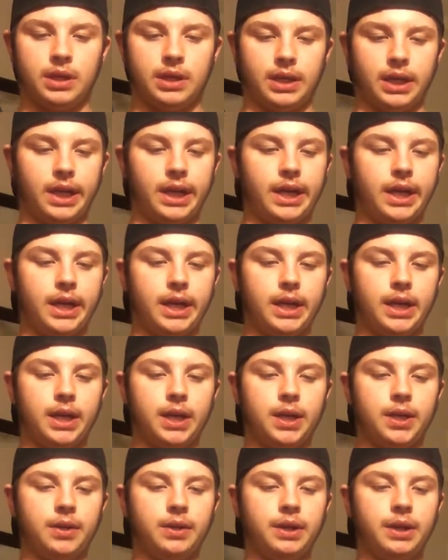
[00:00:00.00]

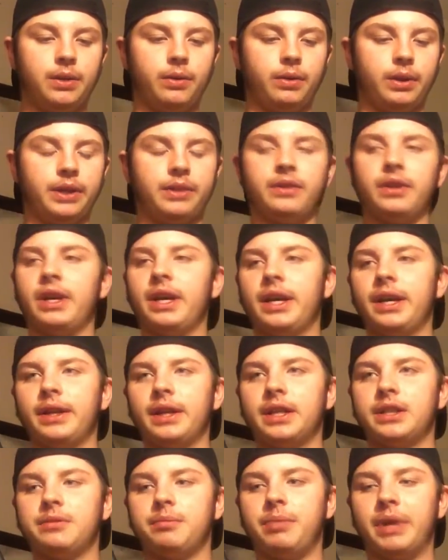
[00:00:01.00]
And the only thing
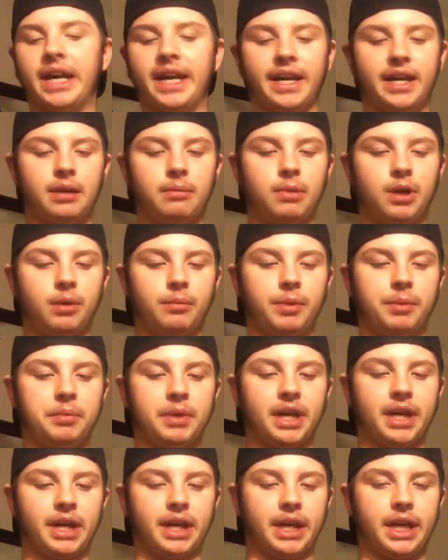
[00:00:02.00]
that's bad about me
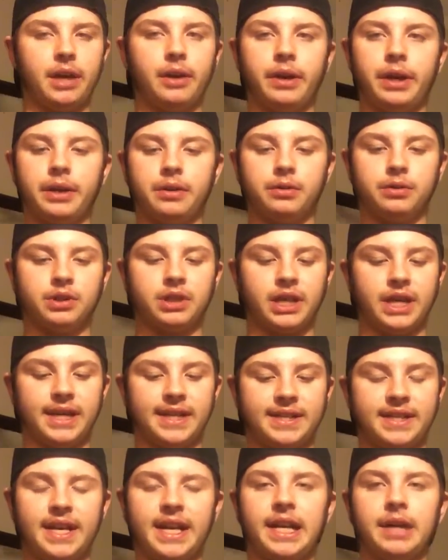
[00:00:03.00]
buying a carry handle sight
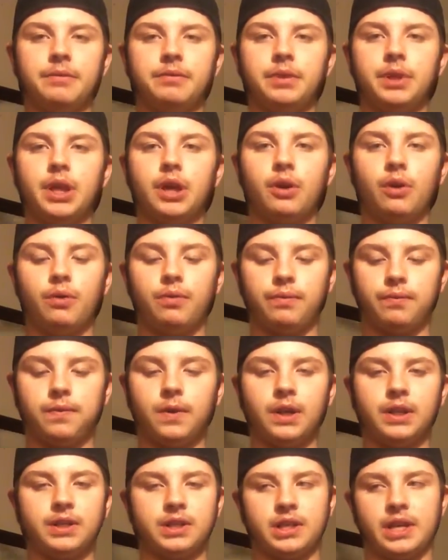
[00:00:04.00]
is I have no
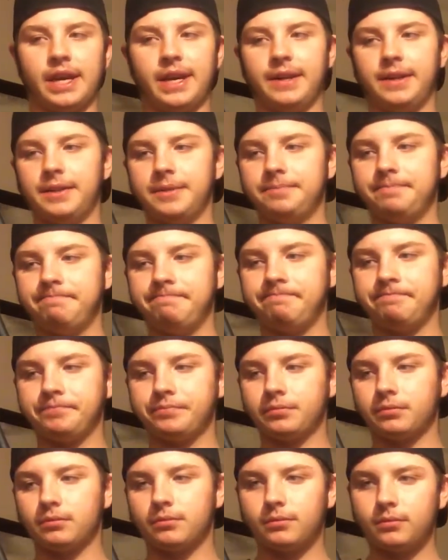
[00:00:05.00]
front sight.
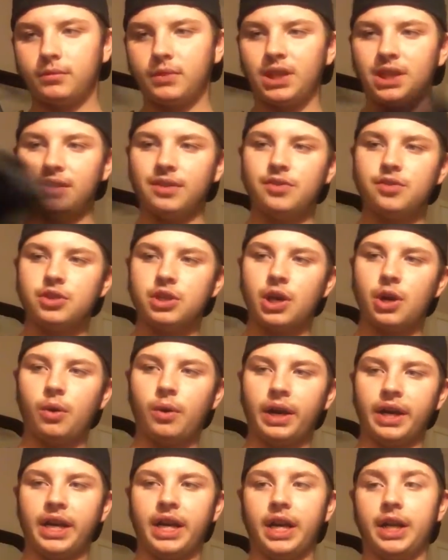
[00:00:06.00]
So
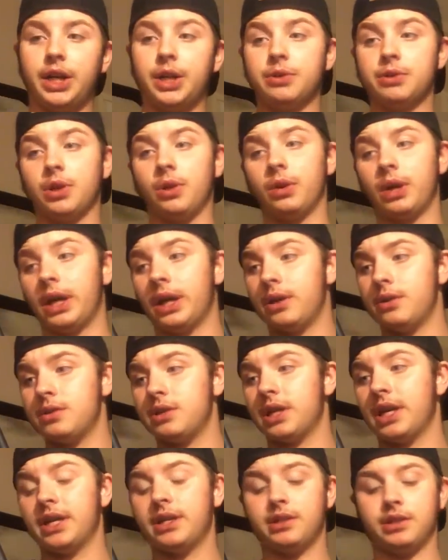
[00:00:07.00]
I can't use old iron
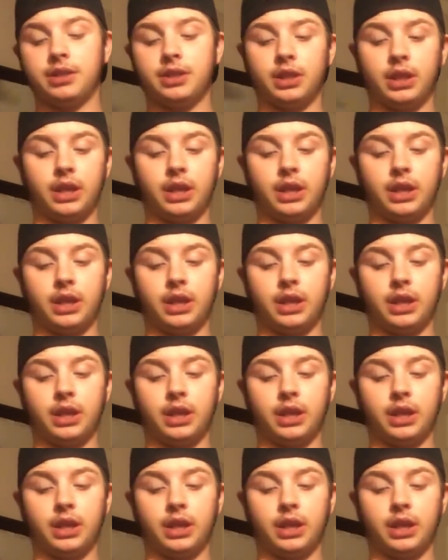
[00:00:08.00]
sights until